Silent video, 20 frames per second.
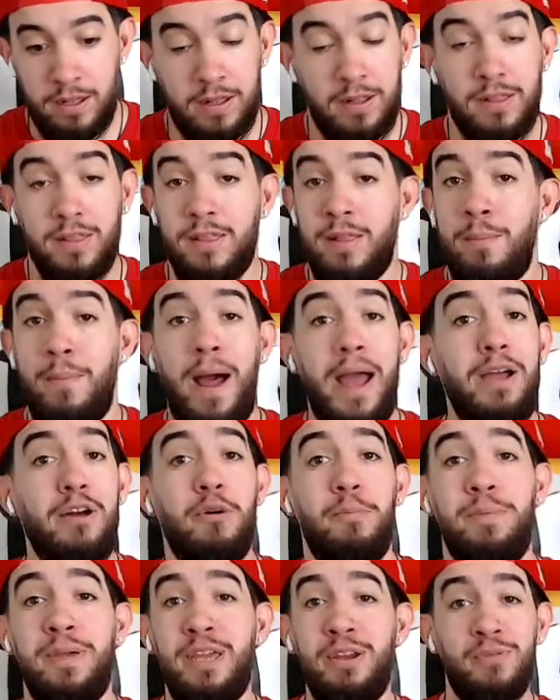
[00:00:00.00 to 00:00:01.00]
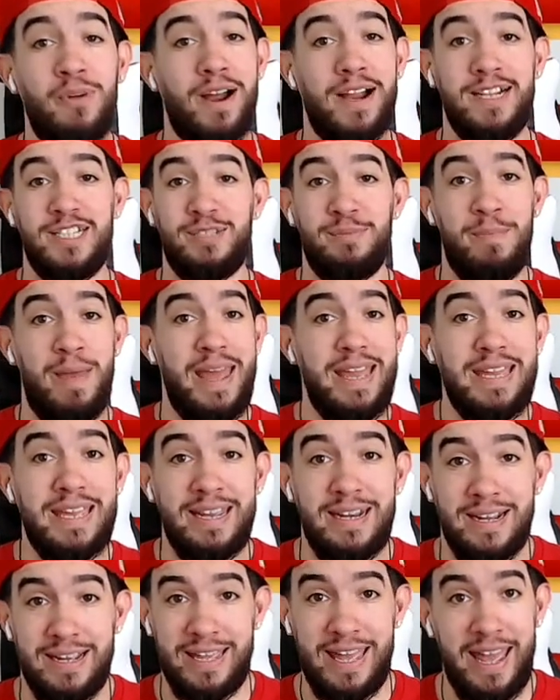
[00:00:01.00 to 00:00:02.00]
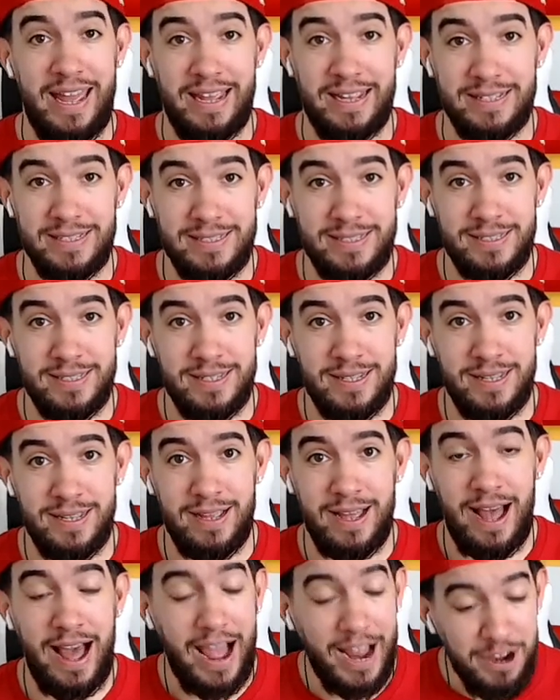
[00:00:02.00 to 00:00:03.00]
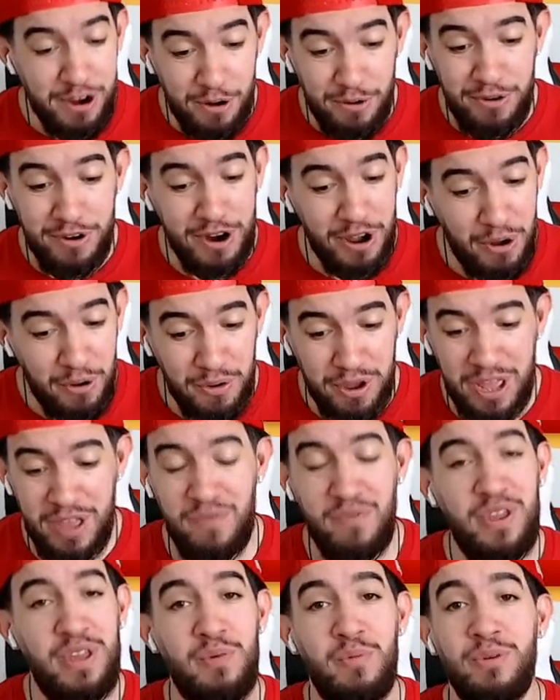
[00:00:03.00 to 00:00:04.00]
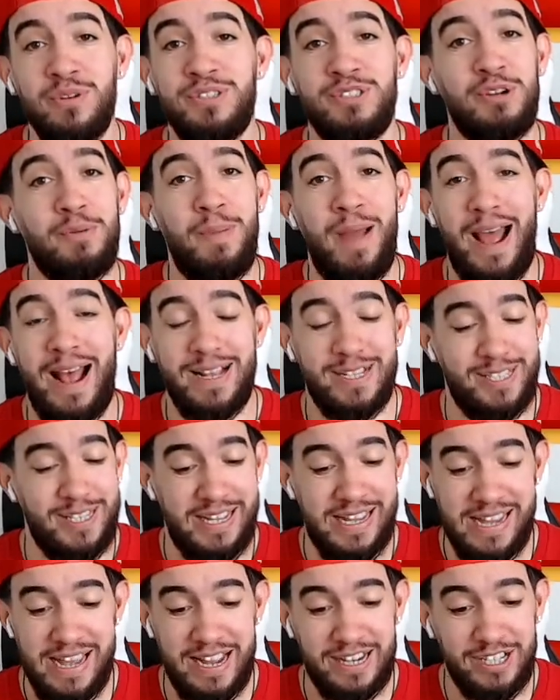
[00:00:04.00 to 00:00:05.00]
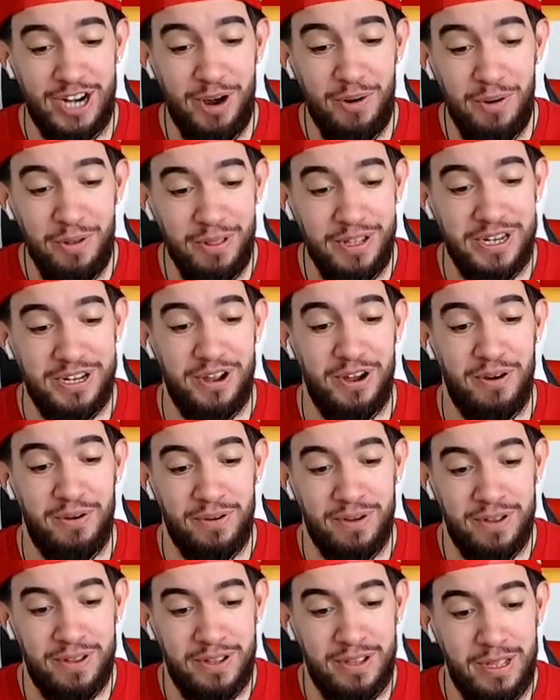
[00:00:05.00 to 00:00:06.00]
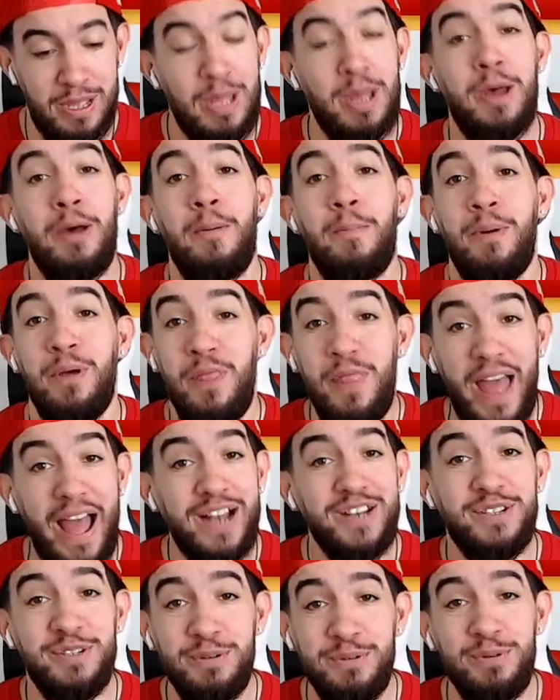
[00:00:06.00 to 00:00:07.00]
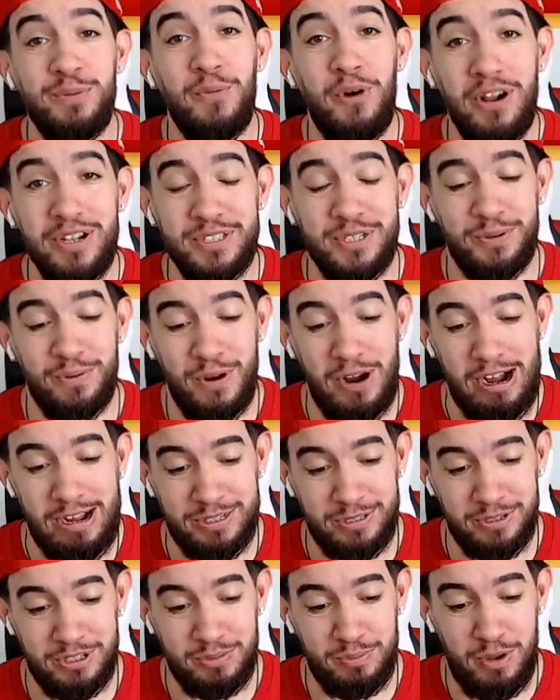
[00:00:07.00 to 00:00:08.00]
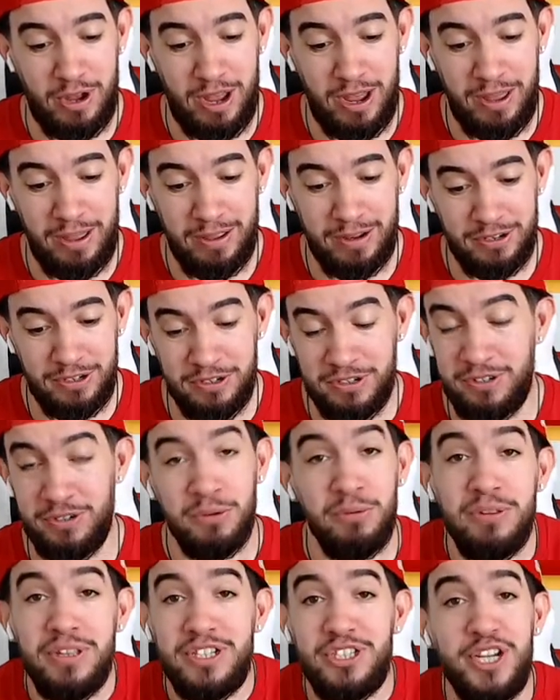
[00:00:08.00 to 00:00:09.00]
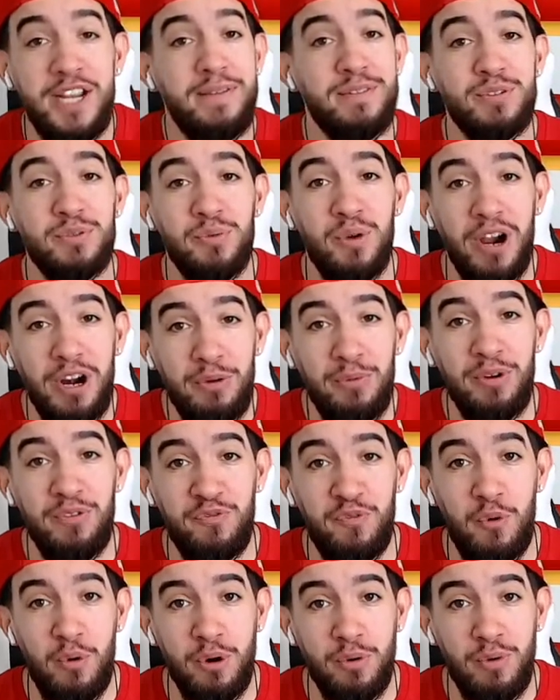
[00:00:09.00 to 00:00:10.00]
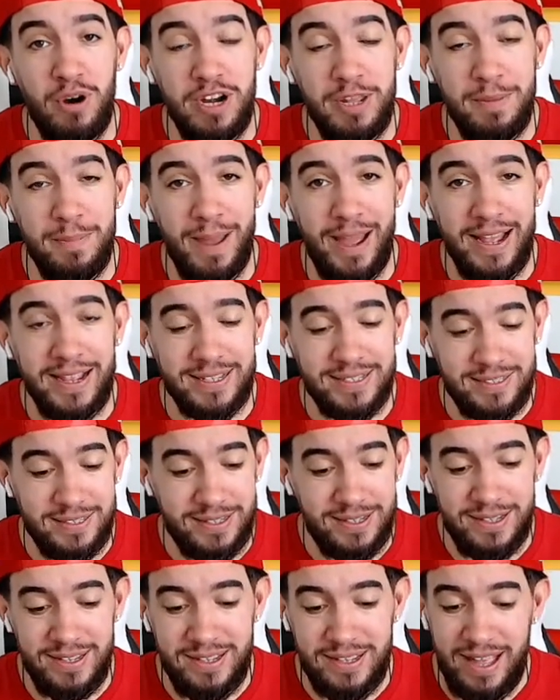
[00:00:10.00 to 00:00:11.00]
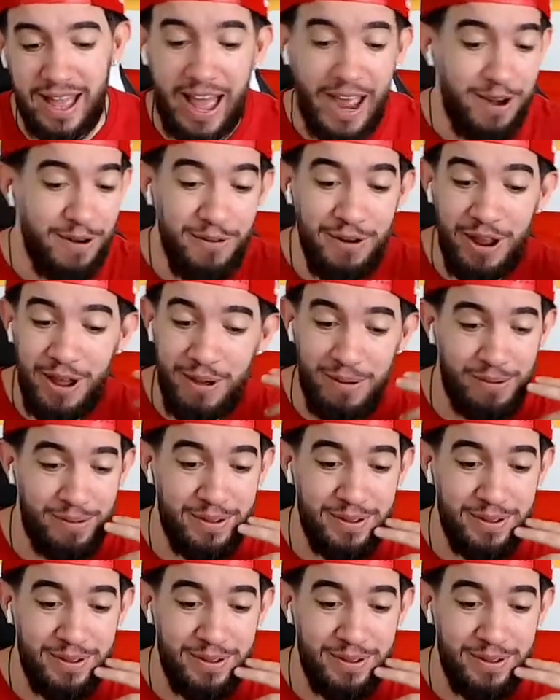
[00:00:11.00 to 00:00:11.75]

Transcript: LaMichael Perine's making a case. I don't know if he will surpass CEH. I really don't. But that dude wants a roster spot. Do the Chiefs run with 4 running backs? I don't know.